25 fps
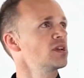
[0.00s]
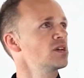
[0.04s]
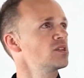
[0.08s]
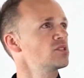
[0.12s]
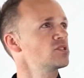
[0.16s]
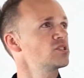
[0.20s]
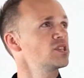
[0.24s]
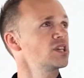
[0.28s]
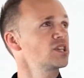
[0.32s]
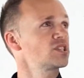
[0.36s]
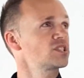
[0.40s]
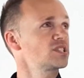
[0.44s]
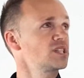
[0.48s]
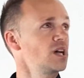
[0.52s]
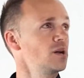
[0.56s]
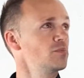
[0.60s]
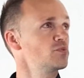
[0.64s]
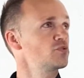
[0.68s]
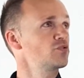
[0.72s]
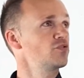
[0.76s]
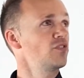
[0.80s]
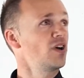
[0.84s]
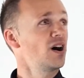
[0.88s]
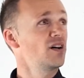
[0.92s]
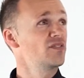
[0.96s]
6 times
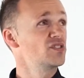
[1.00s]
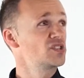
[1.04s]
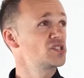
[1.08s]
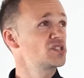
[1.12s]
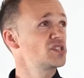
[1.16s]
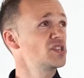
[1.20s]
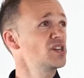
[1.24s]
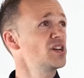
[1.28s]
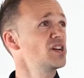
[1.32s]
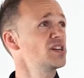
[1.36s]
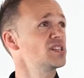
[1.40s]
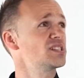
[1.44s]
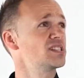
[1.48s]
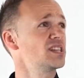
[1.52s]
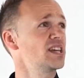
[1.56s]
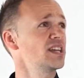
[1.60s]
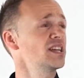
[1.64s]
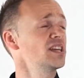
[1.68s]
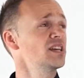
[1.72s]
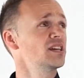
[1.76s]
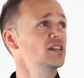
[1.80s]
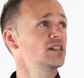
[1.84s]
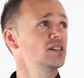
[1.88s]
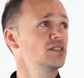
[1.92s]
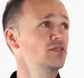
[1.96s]
5 is
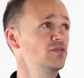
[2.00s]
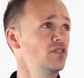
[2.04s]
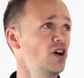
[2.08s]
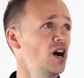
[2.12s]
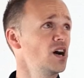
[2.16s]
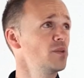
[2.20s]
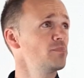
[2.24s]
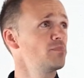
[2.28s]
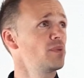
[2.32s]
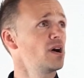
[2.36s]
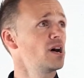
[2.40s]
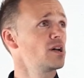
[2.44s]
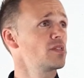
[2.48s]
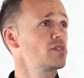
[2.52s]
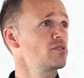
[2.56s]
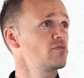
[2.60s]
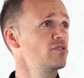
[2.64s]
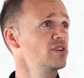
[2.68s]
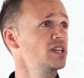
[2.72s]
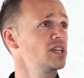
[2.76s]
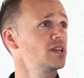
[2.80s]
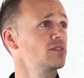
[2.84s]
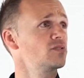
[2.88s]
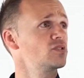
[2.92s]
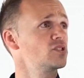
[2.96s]
30, divide by
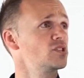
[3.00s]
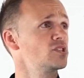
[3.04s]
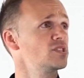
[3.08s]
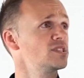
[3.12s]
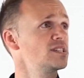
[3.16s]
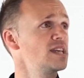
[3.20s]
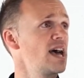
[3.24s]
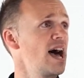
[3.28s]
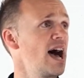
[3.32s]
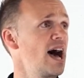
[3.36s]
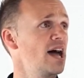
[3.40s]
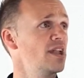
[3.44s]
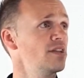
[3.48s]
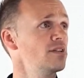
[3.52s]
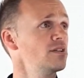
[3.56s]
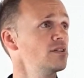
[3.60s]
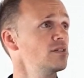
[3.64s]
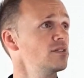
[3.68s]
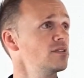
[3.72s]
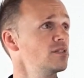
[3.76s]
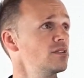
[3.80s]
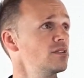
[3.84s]
3 gives us 10.